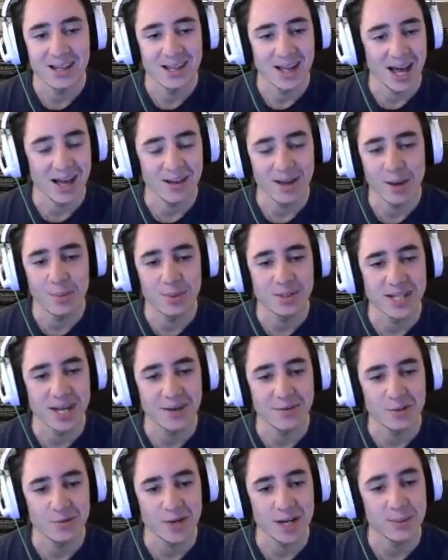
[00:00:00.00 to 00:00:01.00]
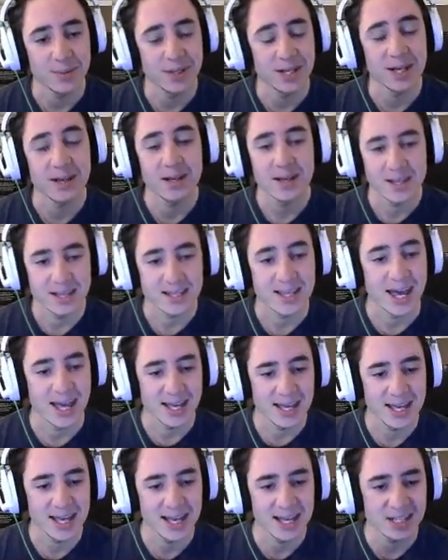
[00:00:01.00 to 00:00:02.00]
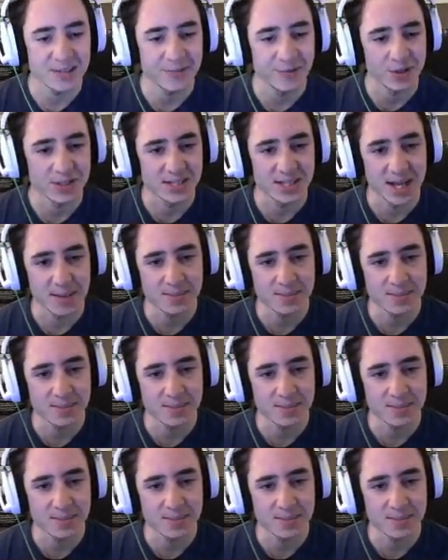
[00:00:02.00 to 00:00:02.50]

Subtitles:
I would definitely recommend it. Okay, he hears the footsteps.